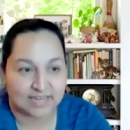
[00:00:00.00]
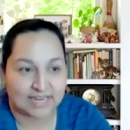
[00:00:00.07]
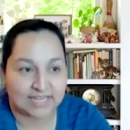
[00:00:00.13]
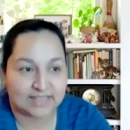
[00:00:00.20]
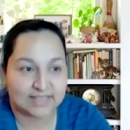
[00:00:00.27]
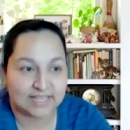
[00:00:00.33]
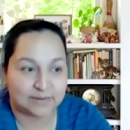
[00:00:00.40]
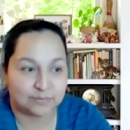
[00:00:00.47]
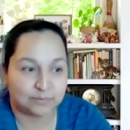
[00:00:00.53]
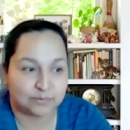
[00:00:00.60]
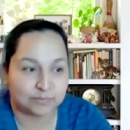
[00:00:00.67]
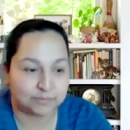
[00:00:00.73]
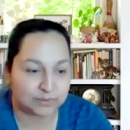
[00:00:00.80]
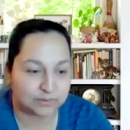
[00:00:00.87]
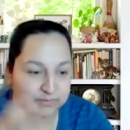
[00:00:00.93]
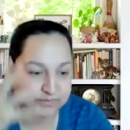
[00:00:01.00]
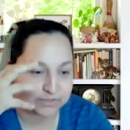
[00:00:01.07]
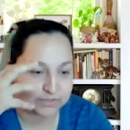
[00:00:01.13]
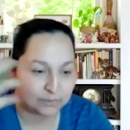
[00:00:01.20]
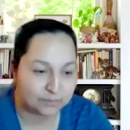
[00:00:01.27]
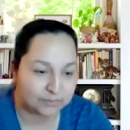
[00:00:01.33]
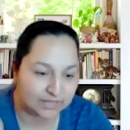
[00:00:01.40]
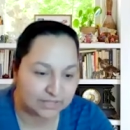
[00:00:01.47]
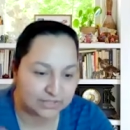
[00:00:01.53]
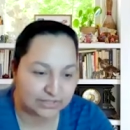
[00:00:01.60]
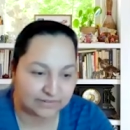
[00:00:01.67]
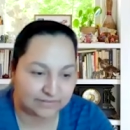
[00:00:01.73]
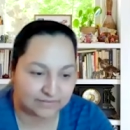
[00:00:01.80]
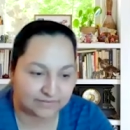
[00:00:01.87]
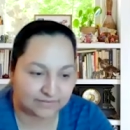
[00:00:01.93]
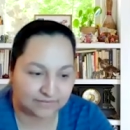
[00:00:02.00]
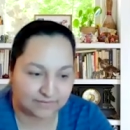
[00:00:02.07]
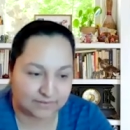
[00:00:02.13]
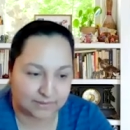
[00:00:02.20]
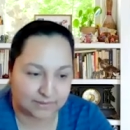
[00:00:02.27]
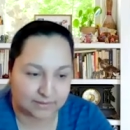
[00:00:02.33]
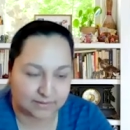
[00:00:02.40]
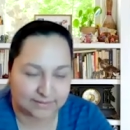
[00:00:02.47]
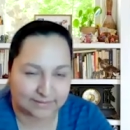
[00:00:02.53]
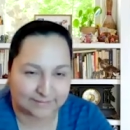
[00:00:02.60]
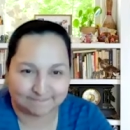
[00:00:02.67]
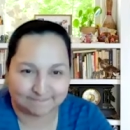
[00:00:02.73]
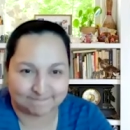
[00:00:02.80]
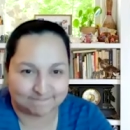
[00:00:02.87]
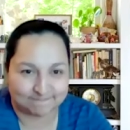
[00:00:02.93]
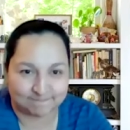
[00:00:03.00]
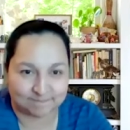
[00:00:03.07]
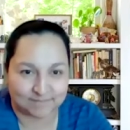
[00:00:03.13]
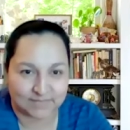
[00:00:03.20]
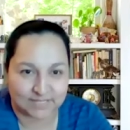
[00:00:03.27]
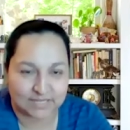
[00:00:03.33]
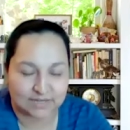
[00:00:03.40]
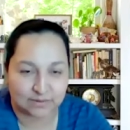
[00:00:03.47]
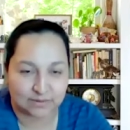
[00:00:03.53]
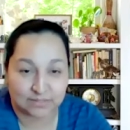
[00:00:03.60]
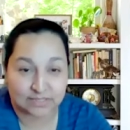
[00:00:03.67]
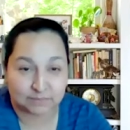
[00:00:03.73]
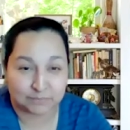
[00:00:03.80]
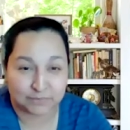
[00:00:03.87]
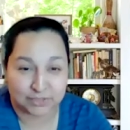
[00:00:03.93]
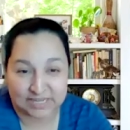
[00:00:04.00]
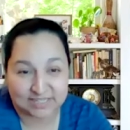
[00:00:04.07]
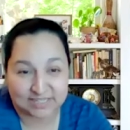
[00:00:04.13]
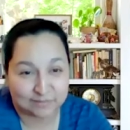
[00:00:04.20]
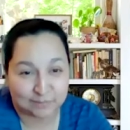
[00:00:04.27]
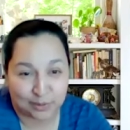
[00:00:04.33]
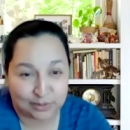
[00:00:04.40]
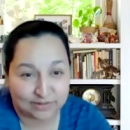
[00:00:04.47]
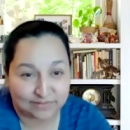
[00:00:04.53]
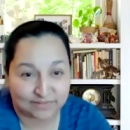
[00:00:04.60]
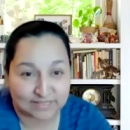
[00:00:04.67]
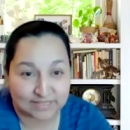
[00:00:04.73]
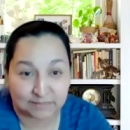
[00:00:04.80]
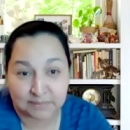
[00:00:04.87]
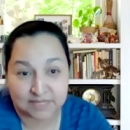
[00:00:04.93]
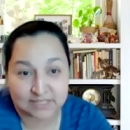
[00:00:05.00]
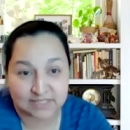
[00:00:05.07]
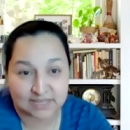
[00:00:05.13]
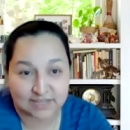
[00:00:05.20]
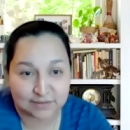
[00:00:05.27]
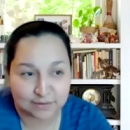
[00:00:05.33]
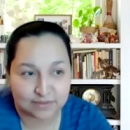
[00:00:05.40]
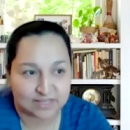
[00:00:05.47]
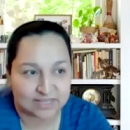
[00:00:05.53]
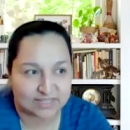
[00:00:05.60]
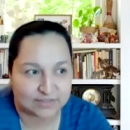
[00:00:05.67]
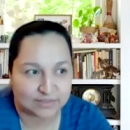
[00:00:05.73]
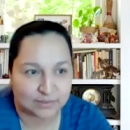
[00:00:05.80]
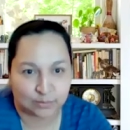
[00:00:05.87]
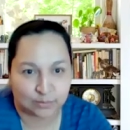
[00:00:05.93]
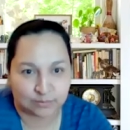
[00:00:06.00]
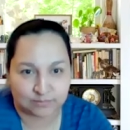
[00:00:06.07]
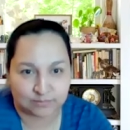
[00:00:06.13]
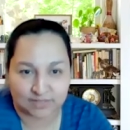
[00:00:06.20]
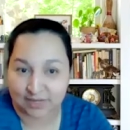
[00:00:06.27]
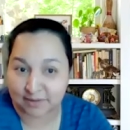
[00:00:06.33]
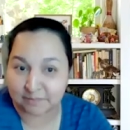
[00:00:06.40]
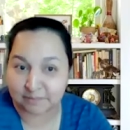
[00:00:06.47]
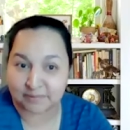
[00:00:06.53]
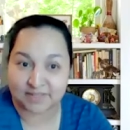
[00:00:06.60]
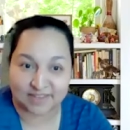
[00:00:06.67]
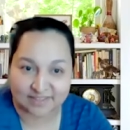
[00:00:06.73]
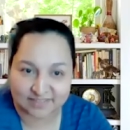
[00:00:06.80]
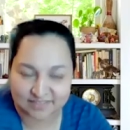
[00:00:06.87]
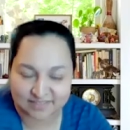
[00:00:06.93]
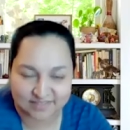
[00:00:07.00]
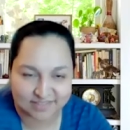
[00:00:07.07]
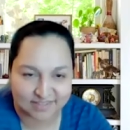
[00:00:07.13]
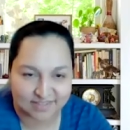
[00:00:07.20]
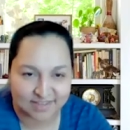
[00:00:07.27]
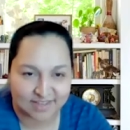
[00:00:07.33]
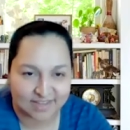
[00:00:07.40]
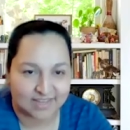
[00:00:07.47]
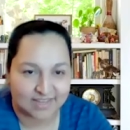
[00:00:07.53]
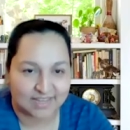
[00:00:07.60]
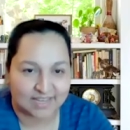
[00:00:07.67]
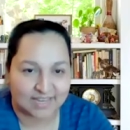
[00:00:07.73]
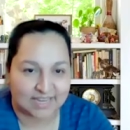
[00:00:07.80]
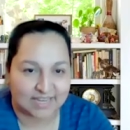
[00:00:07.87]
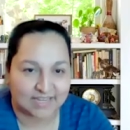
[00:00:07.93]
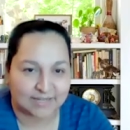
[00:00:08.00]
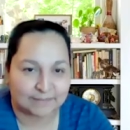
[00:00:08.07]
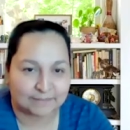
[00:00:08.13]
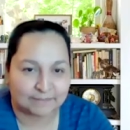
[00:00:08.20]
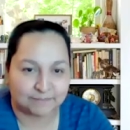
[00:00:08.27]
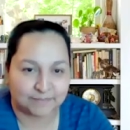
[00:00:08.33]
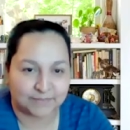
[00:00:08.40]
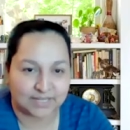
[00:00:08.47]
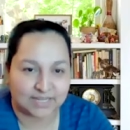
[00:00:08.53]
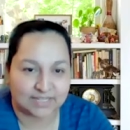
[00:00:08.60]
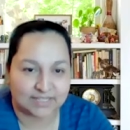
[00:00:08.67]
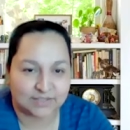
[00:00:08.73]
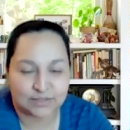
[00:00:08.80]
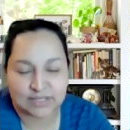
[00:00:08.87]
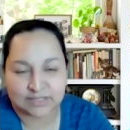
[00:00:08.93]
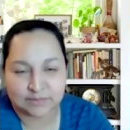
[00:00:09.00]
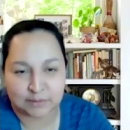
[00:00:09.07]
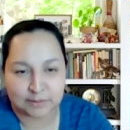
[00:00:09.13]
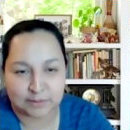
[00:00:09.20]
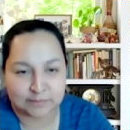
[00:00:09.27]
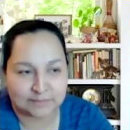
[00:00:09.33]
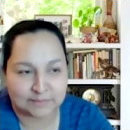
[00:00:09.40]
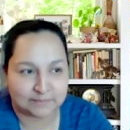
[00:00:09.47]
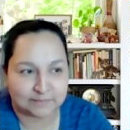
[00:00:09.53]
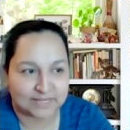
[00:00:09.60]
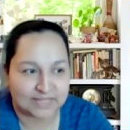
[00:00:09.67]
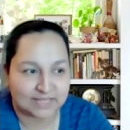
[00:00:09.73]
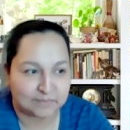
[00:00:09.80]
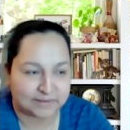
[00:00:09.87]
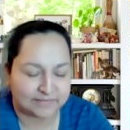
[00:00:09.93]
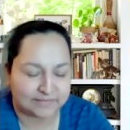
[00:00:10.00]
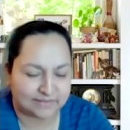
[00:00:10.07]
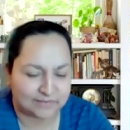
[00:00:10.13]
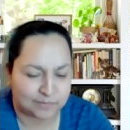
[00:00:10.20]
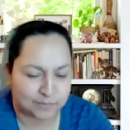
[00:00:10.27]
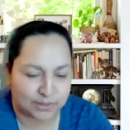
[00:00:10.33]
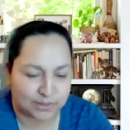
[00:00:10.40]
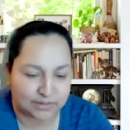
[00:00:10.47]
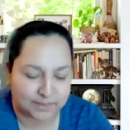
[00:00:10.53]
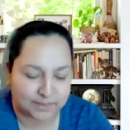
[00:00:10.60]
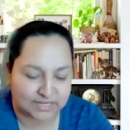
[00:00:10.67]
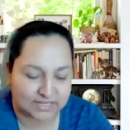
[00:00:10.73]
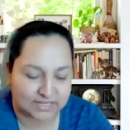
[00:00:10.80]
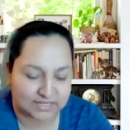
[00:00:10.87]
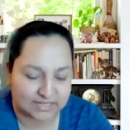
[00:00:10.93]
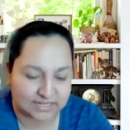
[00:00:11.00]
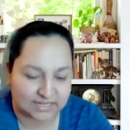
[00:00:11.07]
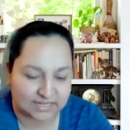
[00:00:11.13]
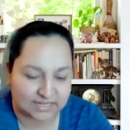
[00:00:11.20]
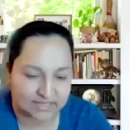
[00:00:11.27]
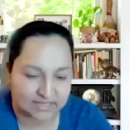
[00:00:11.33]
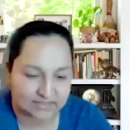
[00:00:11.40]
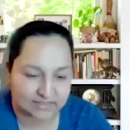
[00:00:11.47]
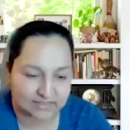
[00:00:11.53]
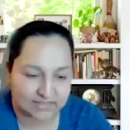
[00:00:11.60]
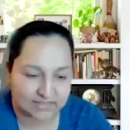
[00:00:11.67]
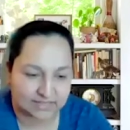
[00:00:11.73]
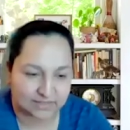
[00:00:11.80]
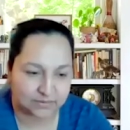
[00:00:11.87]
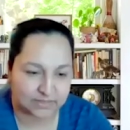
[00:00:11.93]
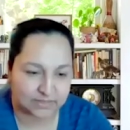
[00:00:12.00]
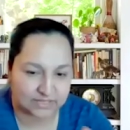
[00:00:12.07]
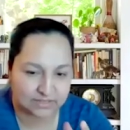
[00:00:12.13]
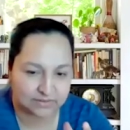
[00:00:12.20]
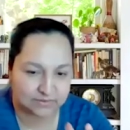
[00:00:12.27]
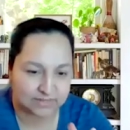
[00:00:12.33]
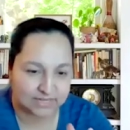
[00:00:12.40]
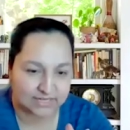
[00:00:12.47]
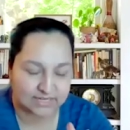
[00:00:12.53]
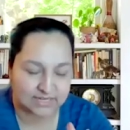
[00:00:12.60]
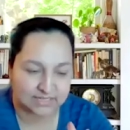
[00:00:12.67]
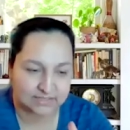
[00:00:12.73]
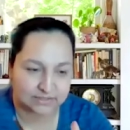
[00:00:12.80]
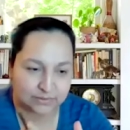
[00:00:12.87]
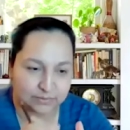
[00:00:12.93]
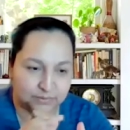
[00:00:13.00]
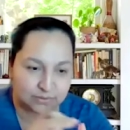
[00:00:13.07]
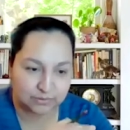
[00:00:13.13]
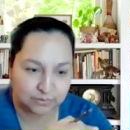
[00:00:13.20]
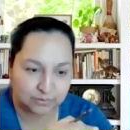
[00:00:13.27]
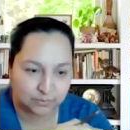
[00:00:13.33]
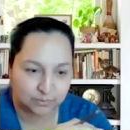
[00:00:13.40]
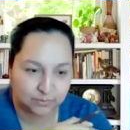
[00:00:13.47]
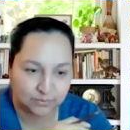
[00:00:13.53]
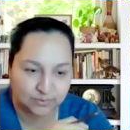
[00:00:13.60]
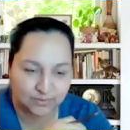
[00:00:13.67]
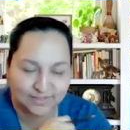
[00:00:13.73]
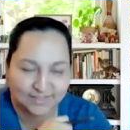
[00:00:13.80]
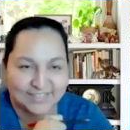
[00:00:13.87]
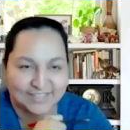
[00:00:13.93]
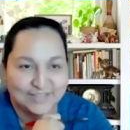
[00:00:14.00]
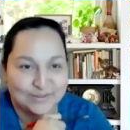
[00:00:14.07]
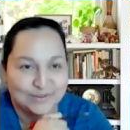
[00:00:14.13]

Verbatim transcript: And that removes so much of the, um, you know, the subjective part of it that makes other things so complex. Um, and so that's probably, I think, my favorite part about it uh, that you can do that. And so you, if